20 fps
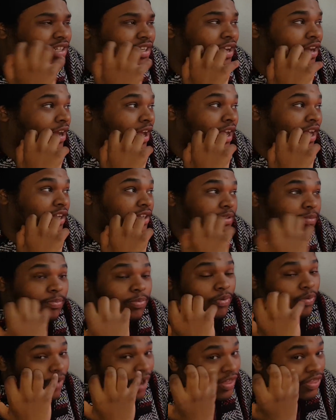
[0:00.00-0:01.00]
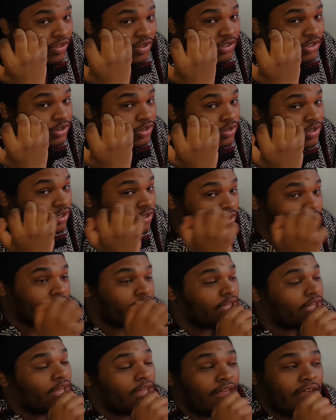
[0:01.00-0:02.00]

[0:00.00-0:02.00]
a young age. Breath control.